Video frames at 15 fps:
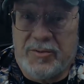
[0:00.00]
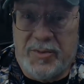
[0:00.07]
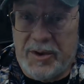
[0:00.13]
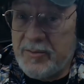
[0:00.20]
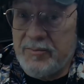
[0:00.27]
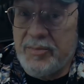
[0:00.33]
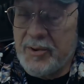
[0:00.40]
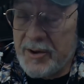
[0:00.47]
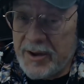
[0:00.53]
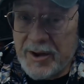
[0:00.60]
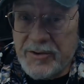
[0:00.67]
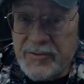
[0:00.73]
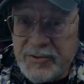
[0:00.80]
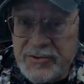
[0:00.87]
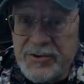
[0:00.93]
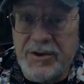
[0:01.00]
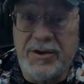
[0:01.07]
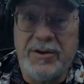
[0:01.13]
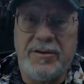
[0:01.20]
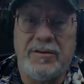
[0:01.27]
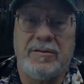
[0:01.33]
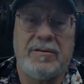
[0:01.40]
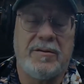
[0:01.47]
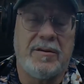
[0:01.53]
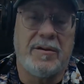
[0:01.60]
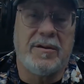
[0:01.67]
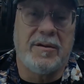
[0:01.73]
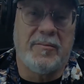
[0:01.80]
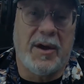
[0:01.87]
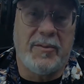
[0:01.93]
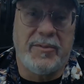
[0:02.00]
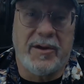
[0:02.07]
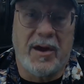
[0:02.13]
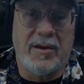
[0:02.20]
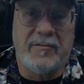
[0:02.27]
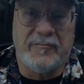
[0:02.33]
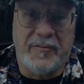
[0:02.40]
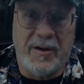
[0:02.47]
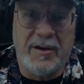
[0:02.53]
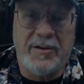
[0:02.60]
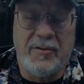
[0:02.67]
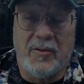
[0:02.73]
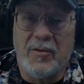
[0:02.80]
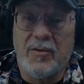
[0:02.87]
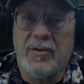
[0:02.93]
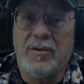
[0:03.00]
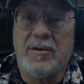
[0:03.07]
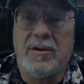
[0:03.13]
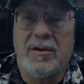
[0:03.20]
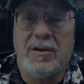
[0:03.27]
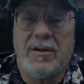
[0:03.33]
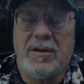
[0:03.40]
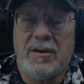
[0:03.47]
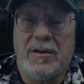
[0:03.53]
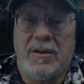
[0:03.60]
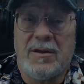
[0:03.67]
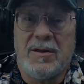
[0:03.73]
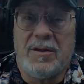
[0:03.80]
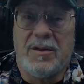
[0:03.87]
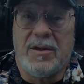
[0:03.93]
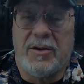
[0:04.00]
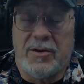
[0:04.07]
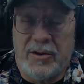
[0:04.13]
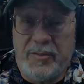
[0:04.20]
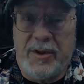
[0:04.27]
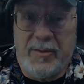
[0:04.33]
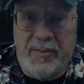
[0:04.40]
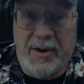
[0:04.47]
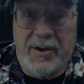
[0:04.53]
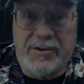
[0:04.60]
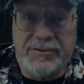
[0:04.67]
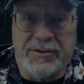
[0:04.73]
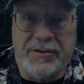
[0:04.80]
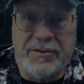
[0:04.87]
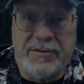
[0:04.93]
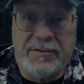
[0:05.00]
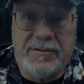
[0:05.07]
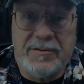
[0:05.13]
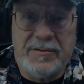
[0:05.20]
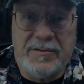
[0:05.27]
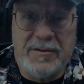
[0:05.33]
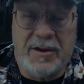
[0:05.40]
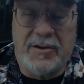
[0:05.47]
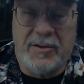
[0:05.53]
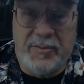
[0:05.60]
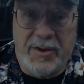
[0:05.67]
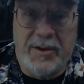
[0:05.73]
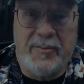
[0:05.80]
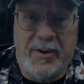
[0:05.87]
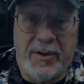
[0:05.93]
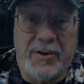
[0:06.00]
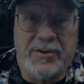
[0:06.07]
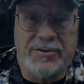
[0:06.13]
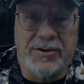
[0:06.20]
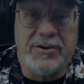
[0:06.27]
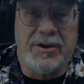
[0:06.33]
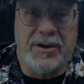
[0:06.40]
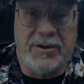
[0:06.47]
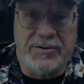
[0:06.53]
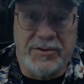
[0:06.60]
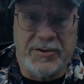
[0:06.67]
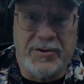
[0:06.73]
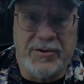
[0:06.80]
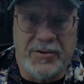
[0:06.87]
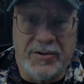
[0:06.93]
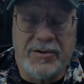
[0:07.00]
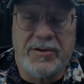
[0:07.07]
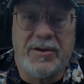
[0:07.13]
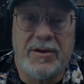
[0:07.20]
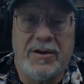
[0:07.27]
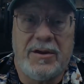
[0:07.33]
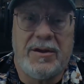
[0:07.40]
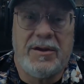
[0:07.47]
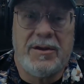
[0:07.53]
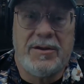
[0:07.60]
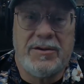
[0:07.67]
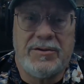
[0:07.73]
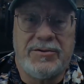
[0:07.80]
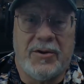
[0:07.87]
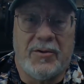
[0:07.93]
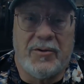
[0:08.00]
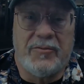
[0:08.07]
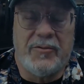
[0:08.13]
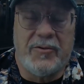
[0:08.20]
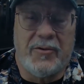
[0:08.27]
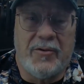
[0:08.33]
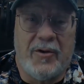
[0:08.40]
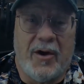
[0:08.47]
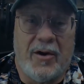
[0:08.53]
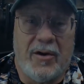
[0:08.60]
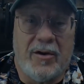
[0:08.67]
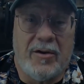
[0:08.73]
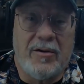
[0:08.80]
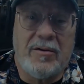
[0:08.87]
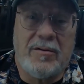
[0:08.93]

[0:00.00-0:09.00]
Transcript: be pretty interesting, might be kind of fun, or it could be embarrassing. It could be embarrassing, yes, it could. So if you are